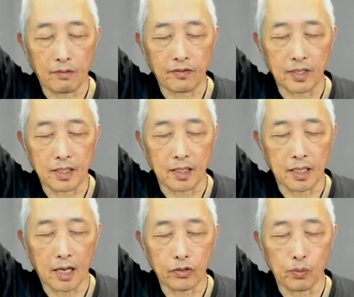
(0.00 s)
facing
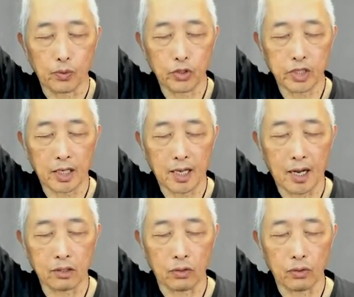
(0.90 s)
down. You're pushing
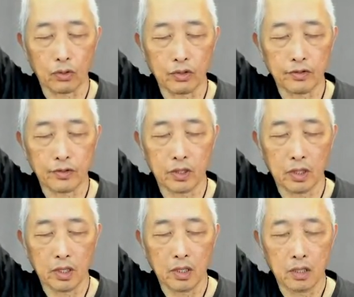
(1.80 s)
down the earth
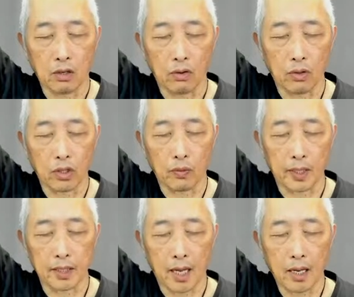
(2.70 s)
all the way
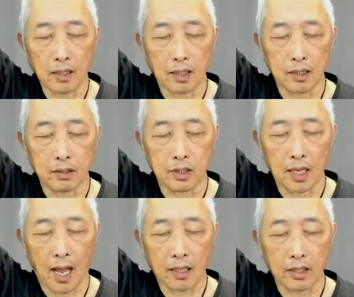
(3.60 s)
down until you
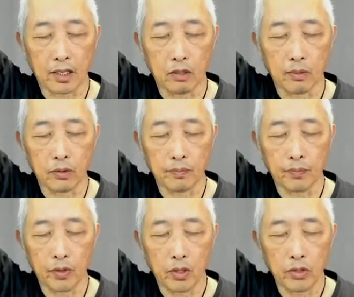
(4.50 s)
lock the elbow.
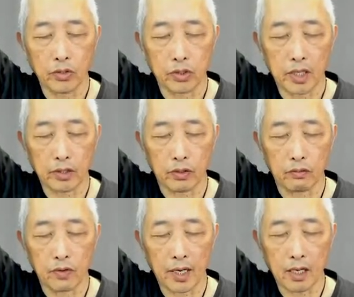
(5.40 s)
You take your
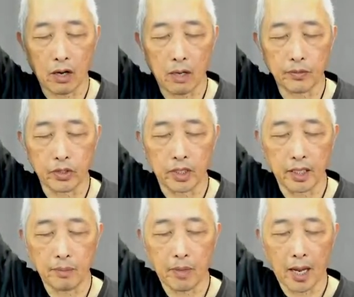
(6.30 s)
right arm, you
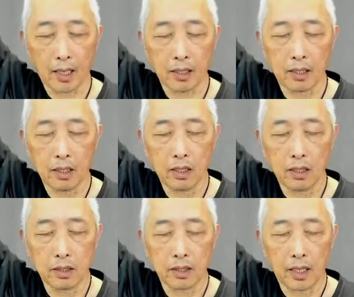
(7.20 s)
lean back,
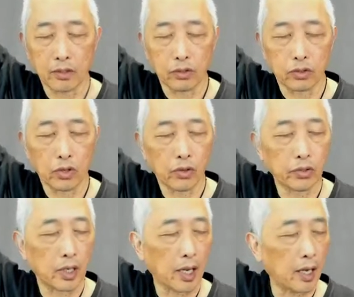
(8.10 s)
then you turn
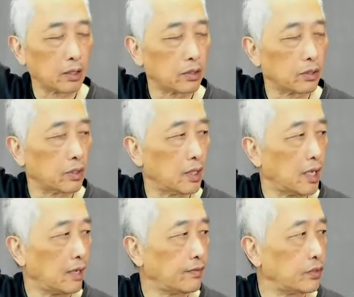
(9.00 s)
your head to the
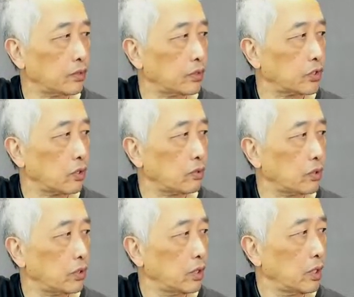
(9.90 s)
left, to the
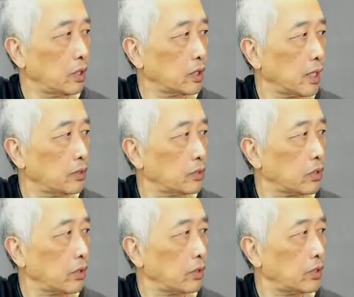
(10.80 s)
shoulder, then
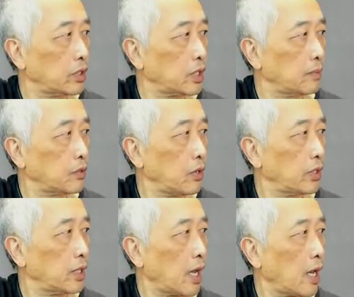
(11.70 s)
you keep turning
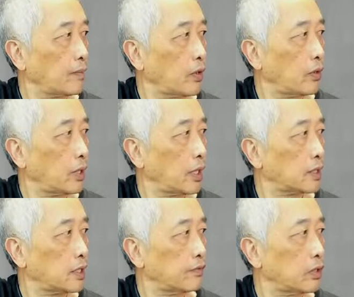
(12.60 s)
your eyeball as
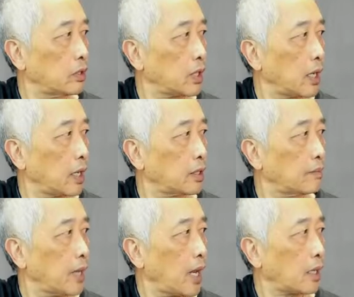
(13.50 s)
if you're looking at the
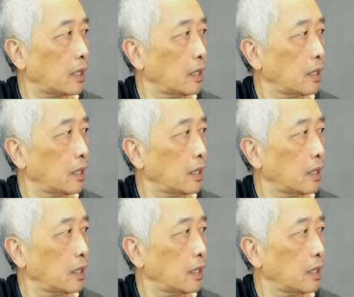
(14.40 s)
back.